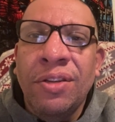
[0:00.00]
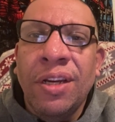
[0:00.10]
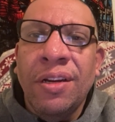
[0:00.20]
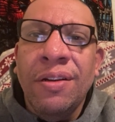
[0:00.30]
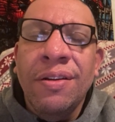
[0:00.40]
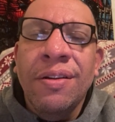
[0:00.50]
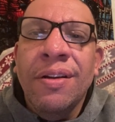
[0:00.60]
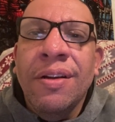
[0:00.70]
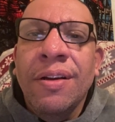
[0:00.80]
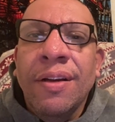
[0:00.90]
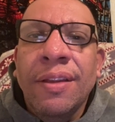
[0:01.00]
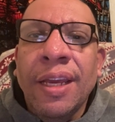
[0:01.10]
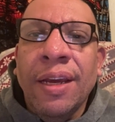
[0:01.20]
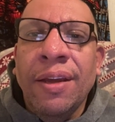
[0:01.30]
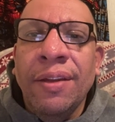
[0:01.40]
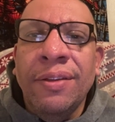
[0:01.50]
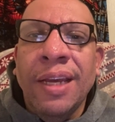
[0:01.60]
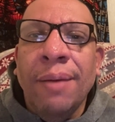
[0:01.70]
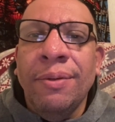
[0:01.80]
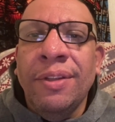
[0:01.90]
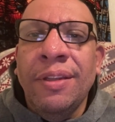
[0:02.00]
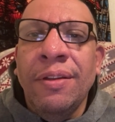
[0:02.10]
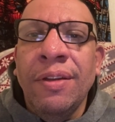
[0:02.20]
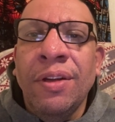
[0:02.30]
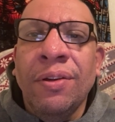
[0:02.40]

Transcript: year. They're gonna stop the